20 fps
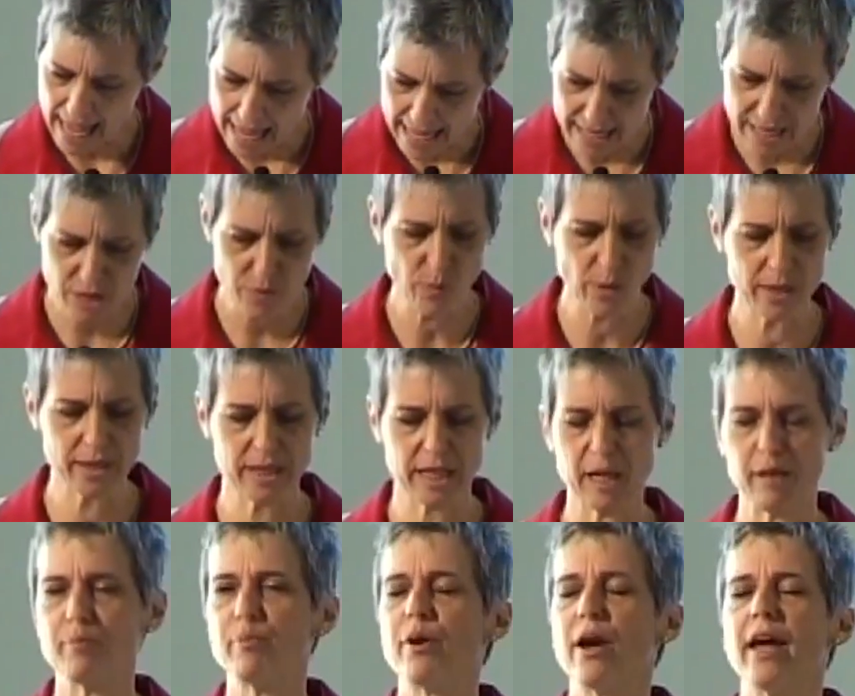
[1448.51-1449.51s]
Anyone
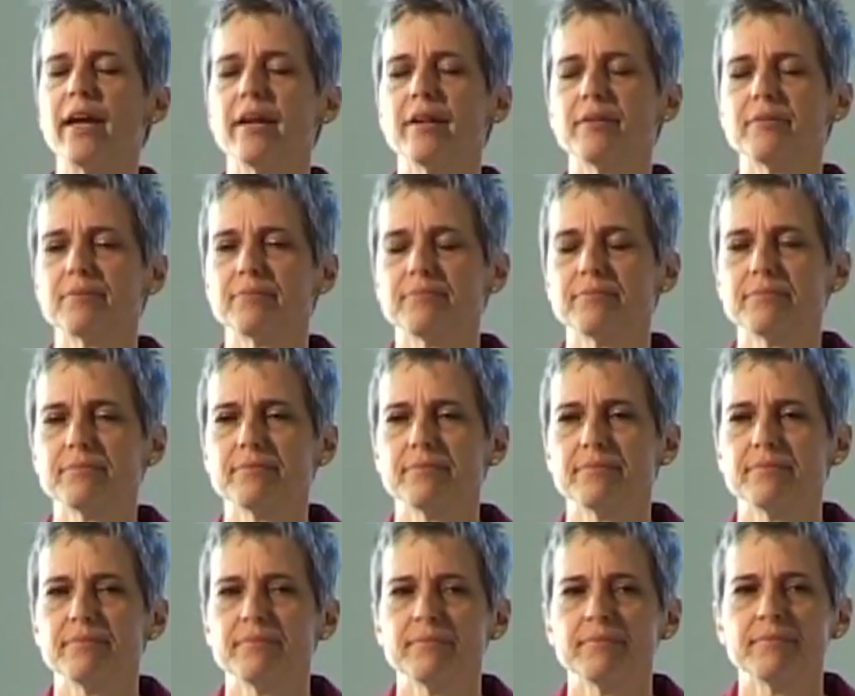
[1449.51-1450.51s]
can pray.
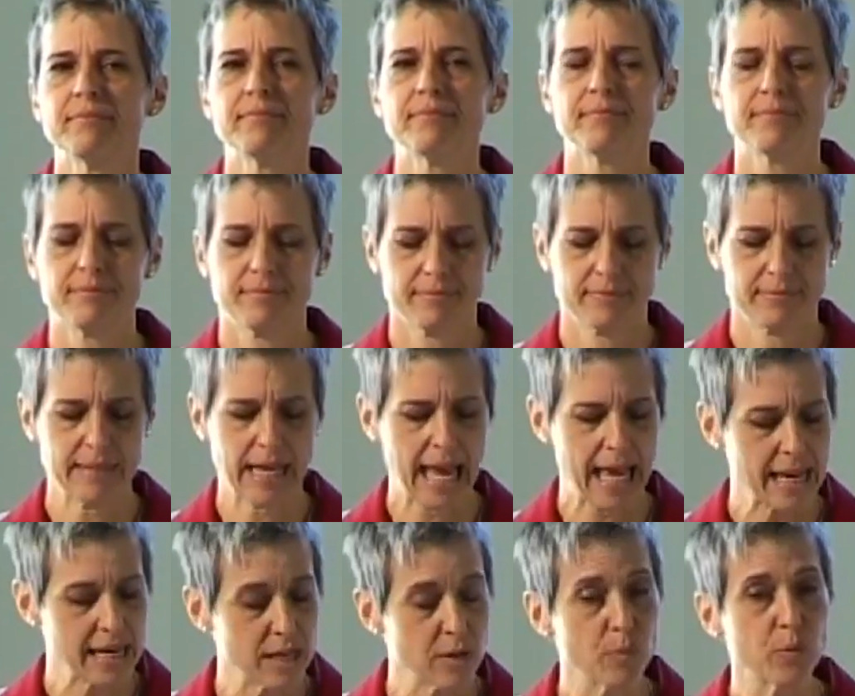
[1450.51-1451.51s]

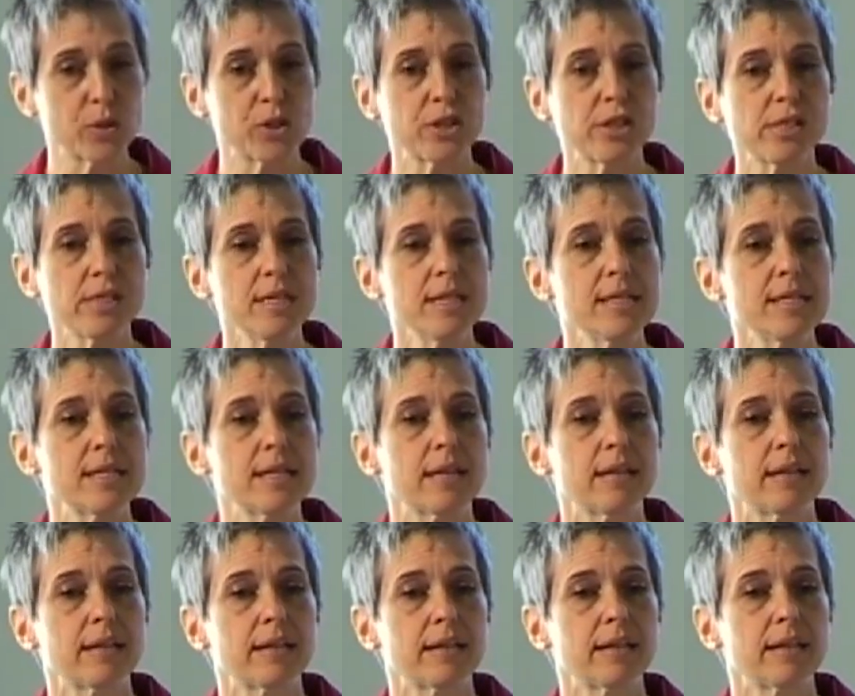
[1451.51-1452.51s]
Any words
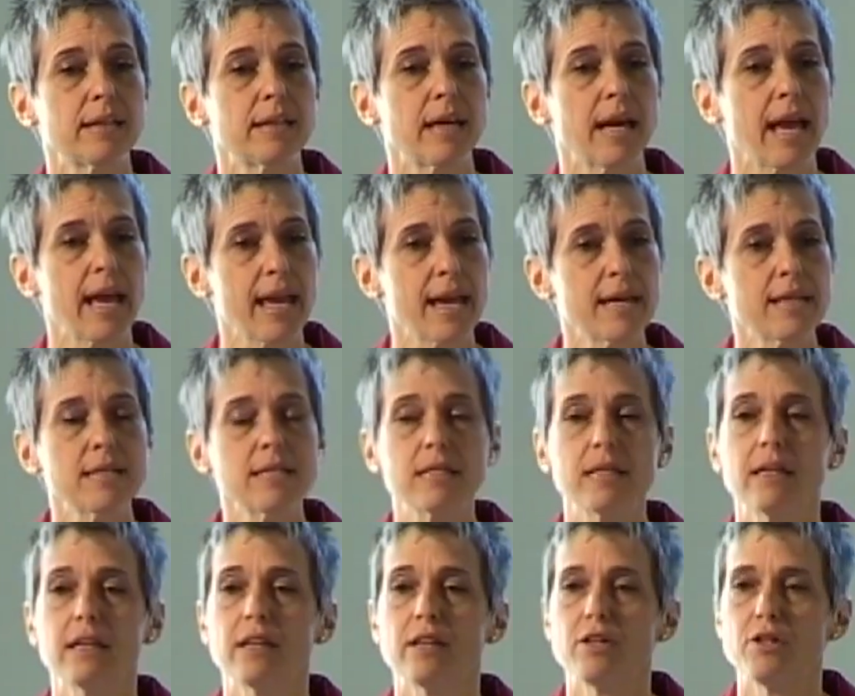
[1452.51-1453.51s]

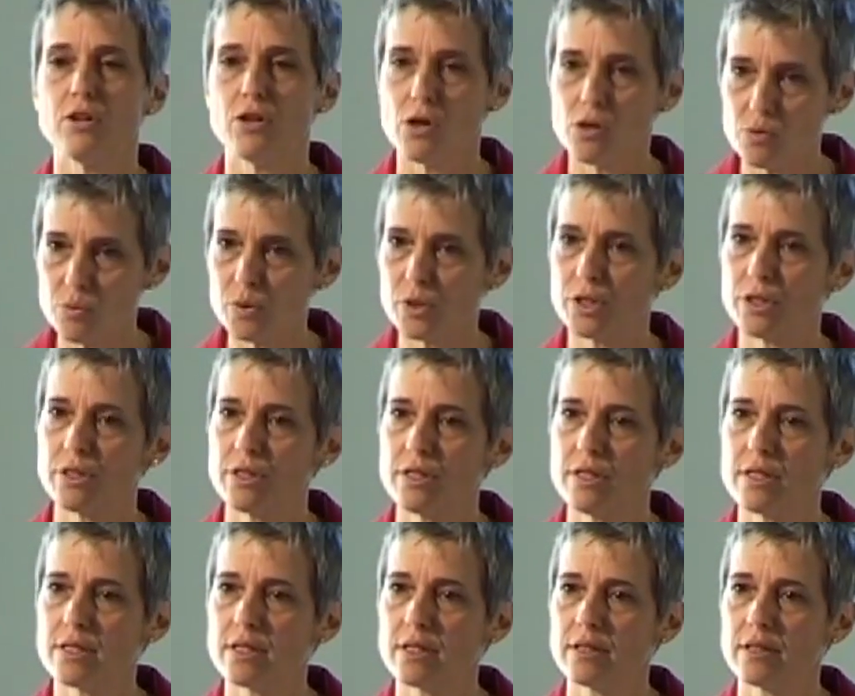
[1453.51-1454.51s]
and no
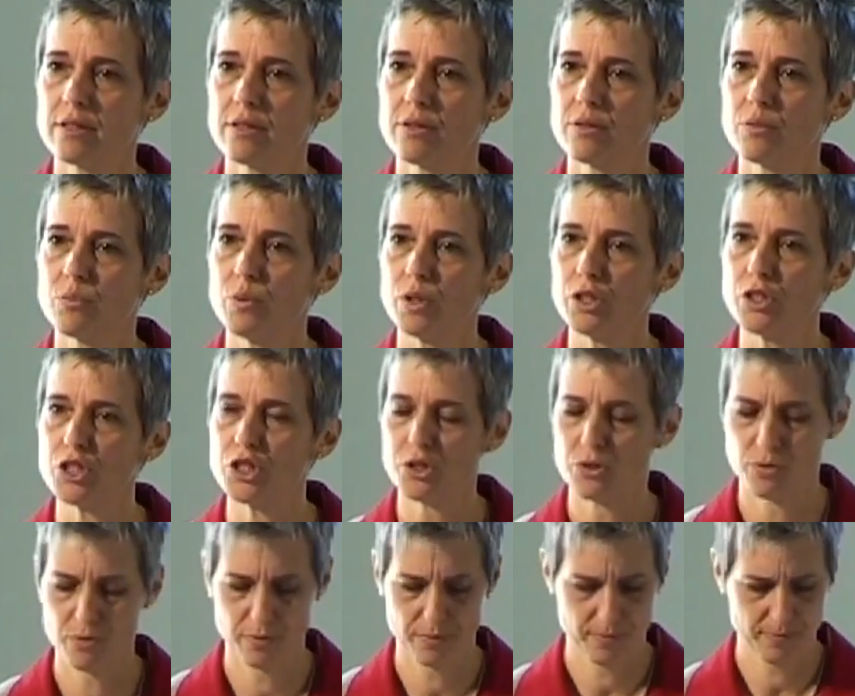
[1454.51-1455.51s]
words will
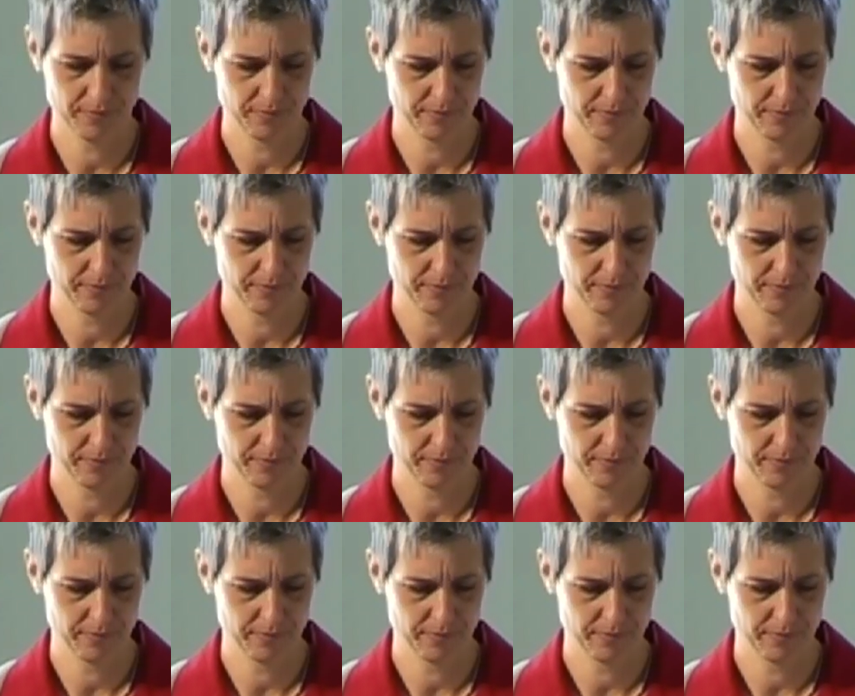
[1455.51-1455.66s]
do.